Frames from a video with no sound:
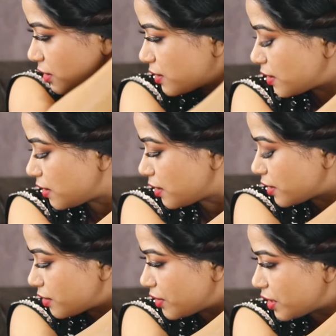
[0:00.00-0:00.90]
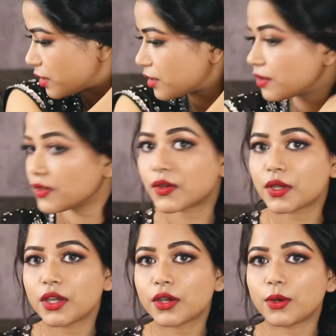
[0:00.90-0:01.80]
it's lightweight.
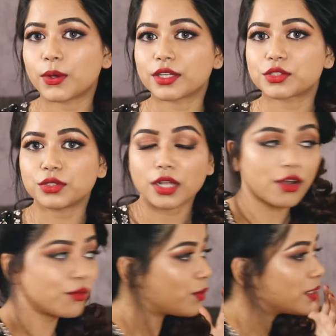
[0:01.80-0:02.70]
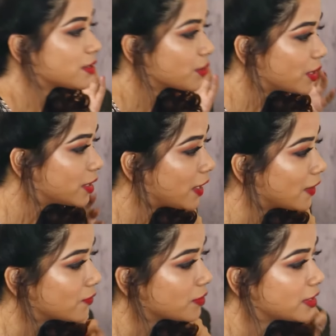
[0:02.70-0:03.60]
Okay, so now once you are
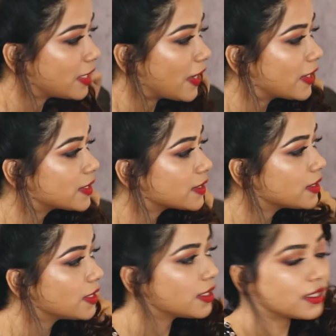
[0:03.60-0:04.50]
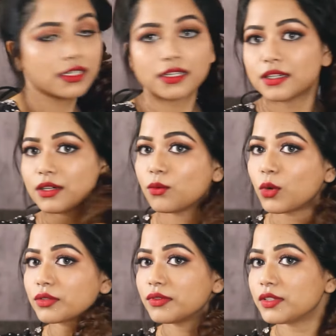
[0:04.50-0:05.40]
done with that,
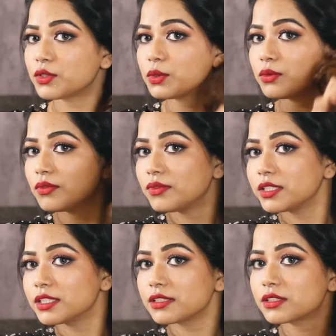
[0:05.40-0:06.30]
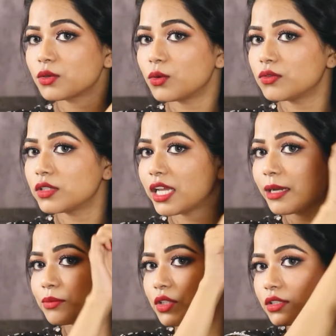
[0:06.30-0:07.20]
what we'll do, we will just
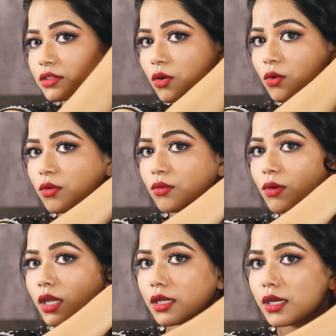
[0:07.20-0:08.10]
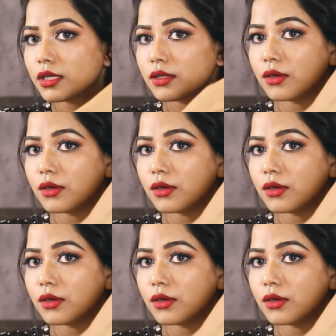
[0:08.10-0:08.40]
overlap this one